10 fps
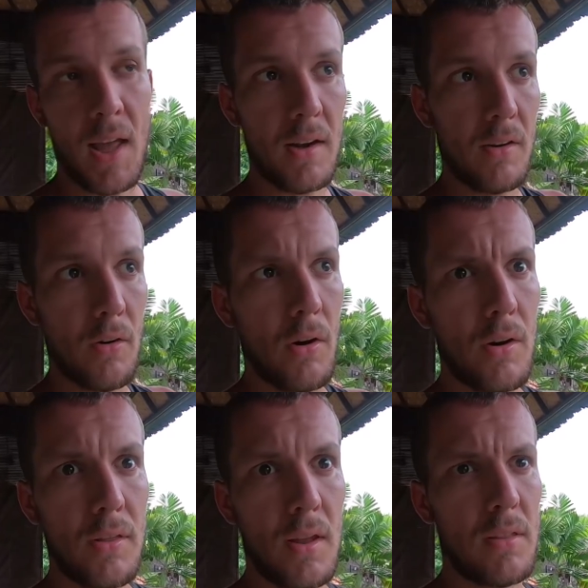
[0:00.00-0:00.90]
heading
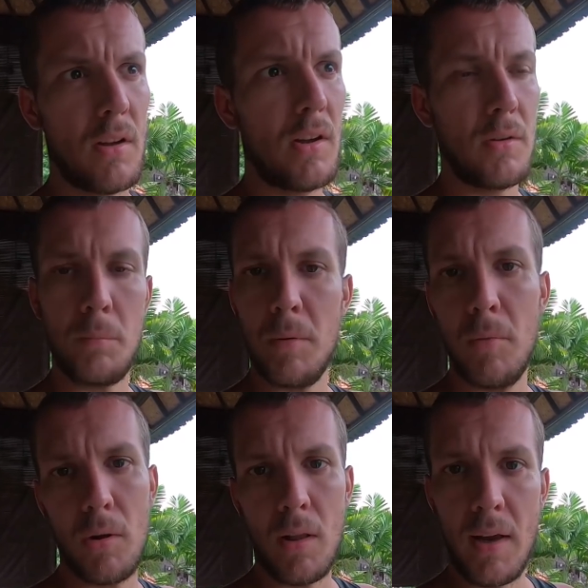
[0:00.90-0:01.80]
north, I thought it'd be
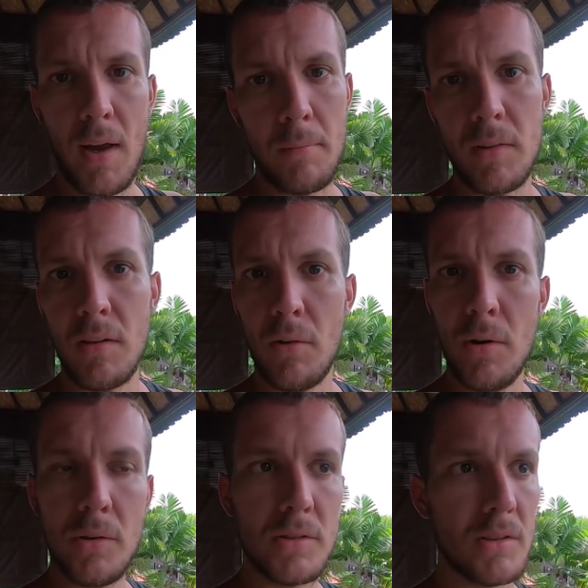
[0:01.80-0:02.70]
more like empty
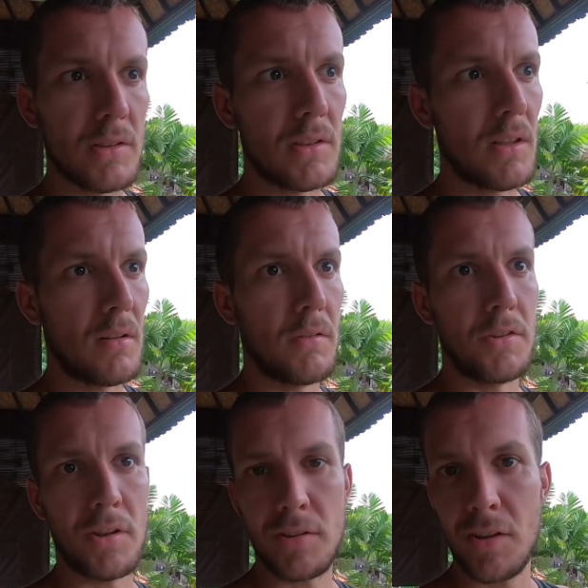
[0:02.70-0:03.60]
roads and stuff
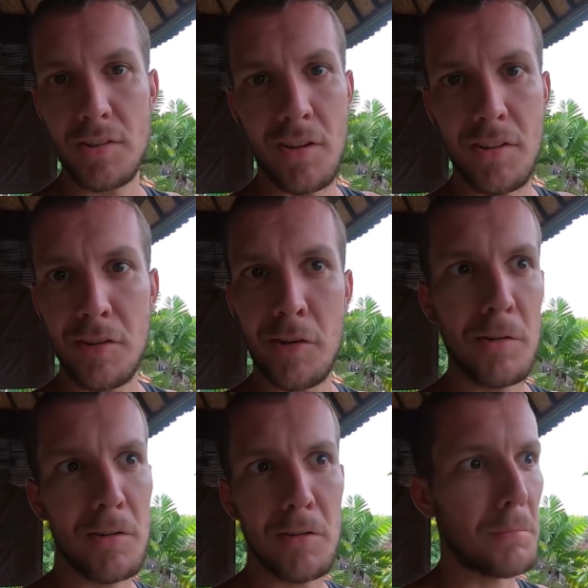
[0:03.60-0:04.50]
and just us on the
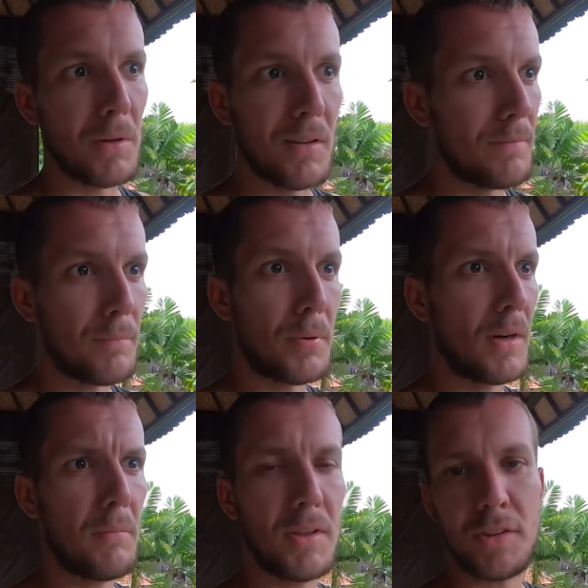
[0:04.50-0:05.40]
scooters, but
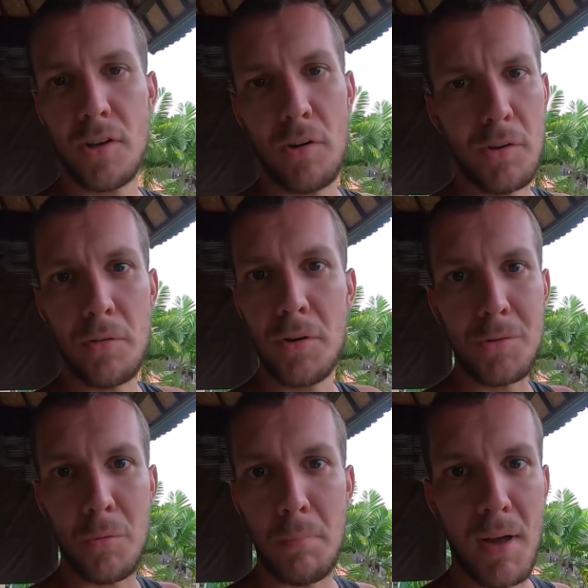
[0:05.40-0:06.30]
pretty much all the
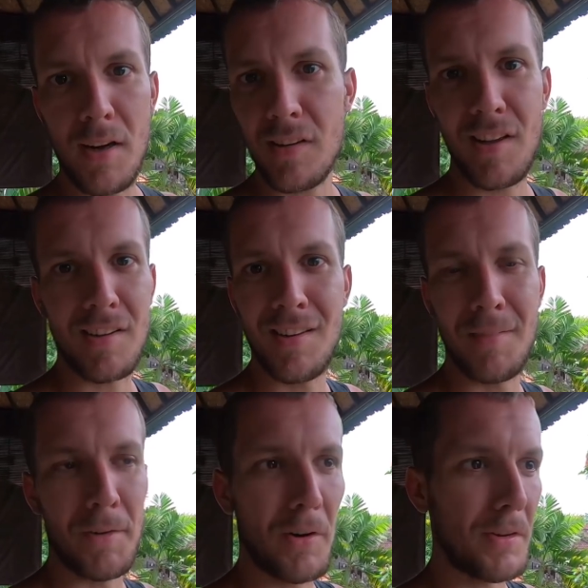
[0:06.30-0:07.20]
roads were packed
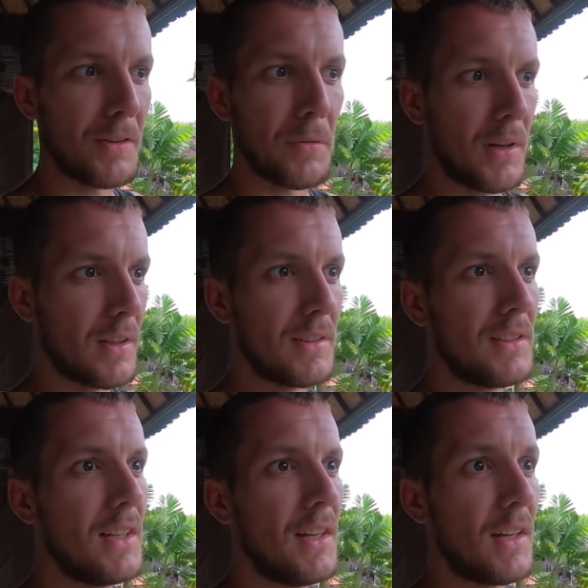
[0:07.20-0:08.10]
heading up north as well.
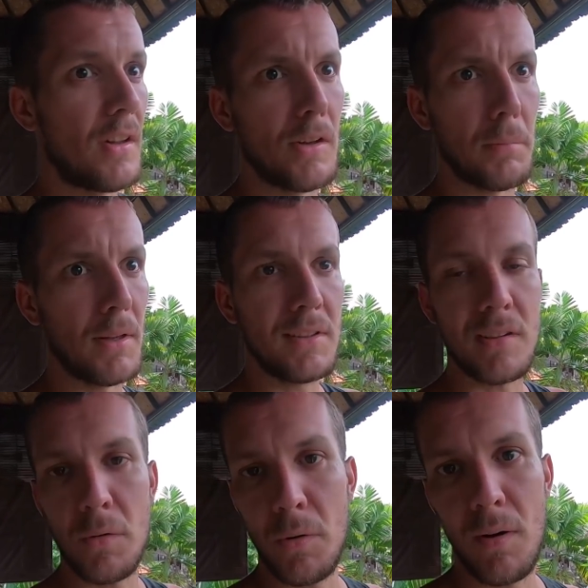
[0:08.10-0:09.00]
And all the
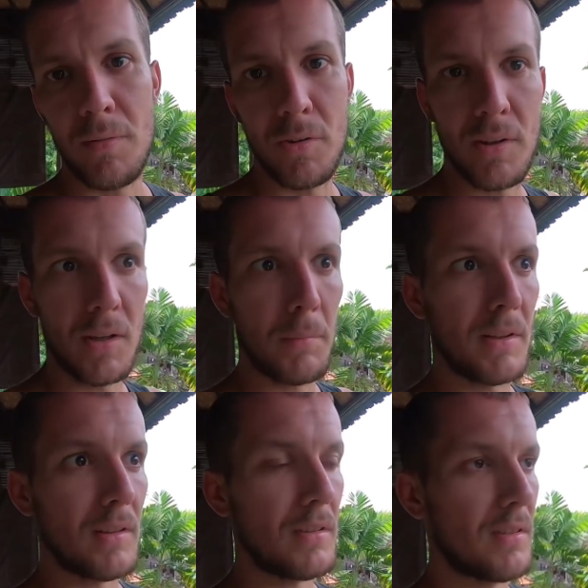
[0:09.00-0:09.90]
places that we went were really
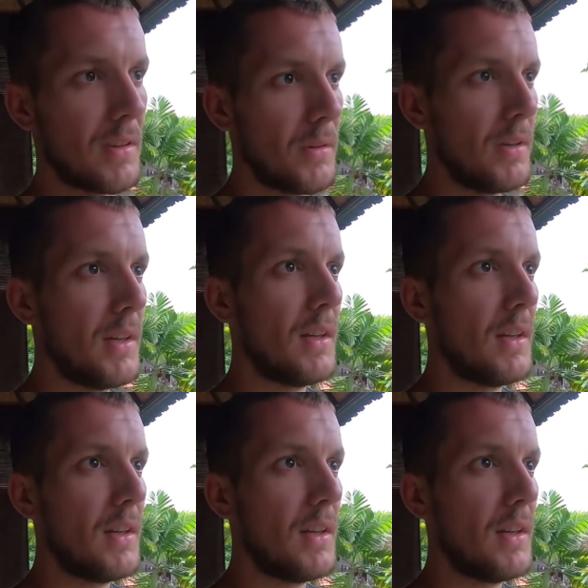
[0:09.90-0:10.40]
busy, so